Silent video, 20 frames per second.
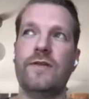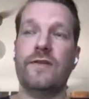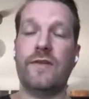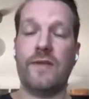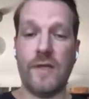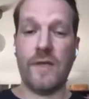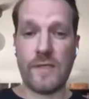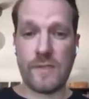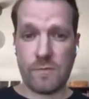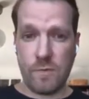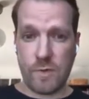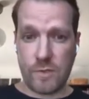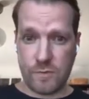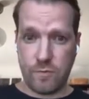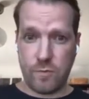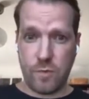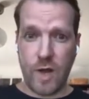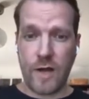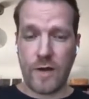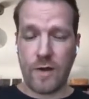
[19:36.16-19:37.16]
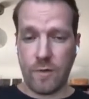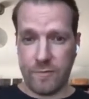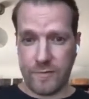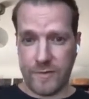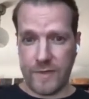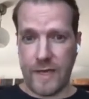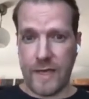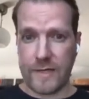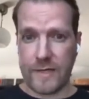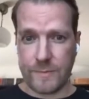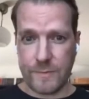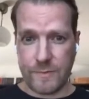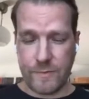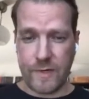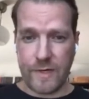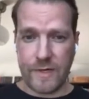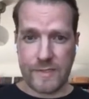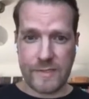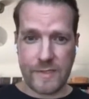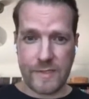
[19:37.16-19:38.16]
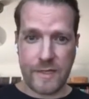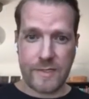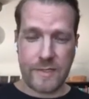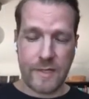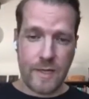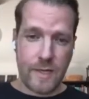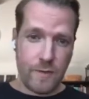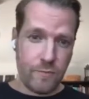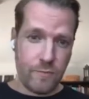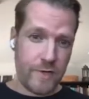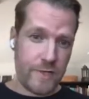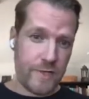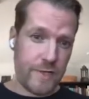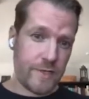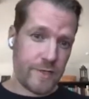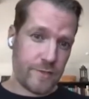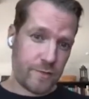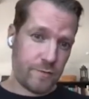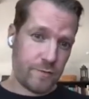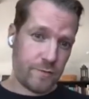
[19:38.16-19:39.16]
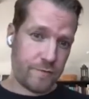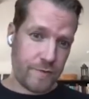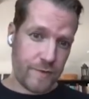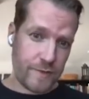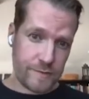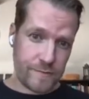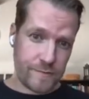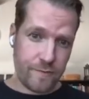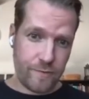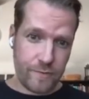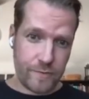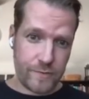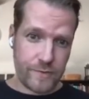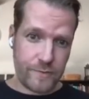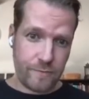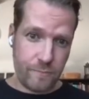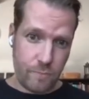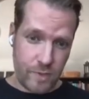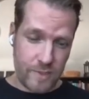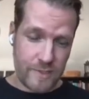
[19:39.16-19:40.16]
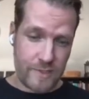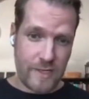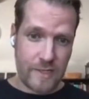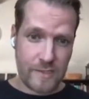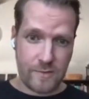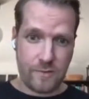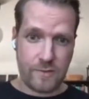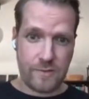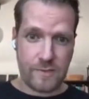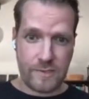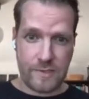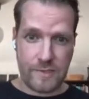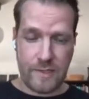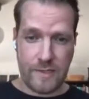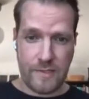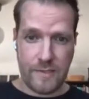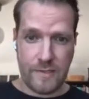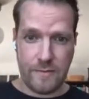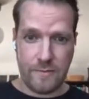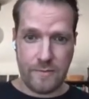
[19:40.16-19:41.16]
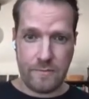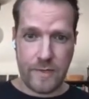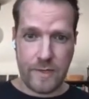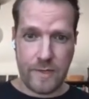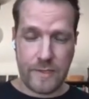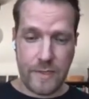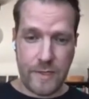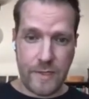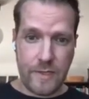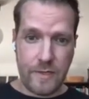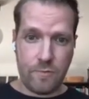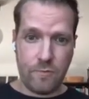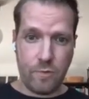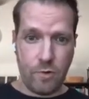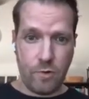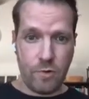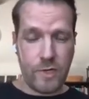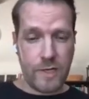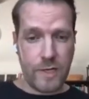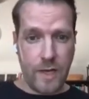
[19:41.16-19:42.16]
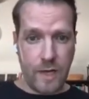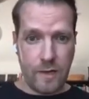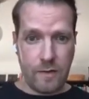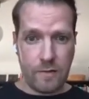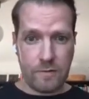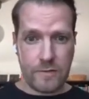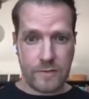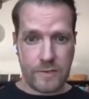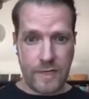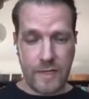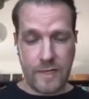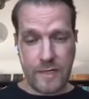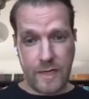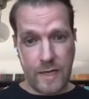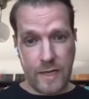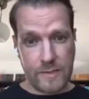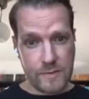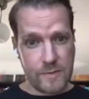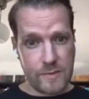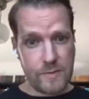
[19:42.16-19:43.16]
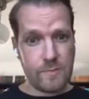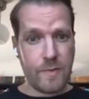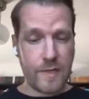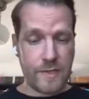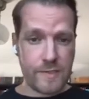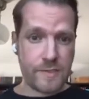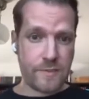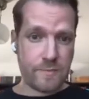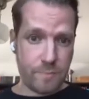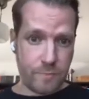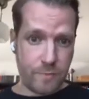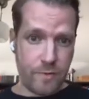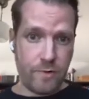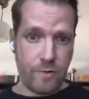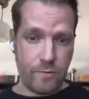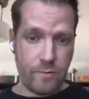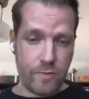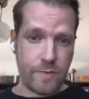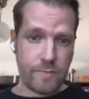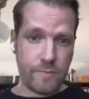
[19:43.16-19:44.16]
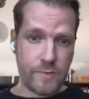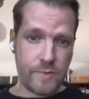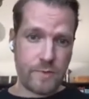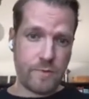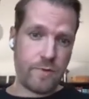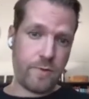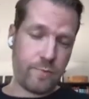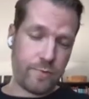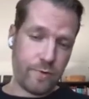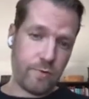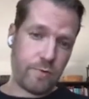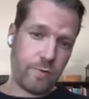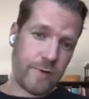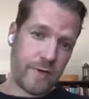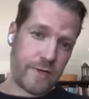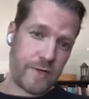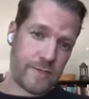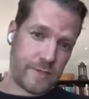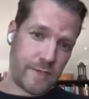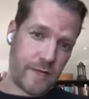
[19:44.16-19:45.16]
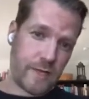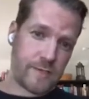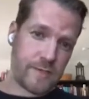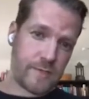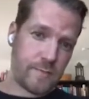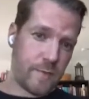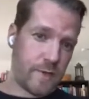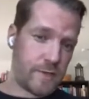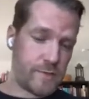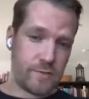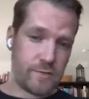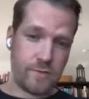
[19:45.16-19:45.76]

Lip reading: this was one of the items when I said we needed to fix first what does not scale, right? Rolling out a customized program, so a program that is customized